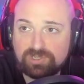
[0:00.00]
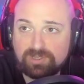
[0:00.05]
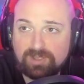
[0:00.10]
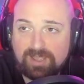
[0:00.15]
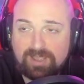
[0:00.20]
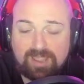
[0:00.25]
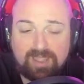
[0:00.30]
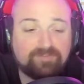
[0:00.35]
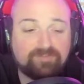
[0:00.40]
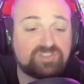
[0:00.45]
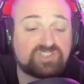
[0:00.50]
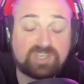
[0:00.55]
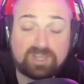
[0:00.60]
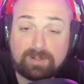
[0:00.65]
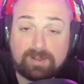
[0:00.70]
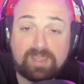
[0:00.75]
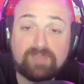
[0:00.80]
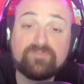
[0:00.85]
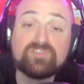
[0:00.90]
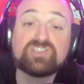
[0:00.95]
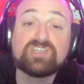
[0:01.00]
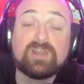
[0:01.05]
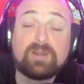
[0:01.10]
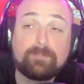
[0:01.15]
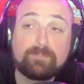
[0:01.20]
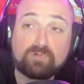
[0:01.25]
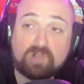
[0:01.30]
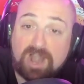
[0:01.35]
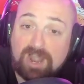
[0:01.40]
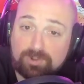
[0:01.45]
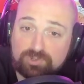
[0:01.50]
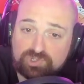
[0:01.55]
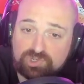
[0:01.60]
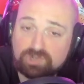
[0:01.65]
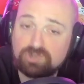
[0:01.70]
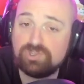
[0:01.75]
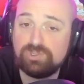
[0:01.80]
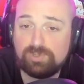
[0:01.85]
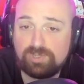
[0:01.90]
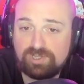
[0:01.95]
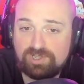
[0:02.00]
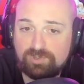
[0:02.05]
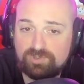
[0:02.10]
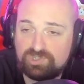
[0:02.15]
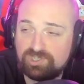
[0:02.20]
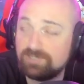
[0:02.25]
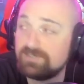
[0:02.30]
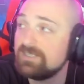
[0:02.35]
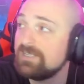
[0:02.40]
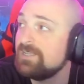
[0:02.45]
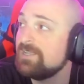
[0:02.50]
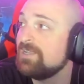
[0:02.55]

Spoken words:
If it's got a browser, you can use it.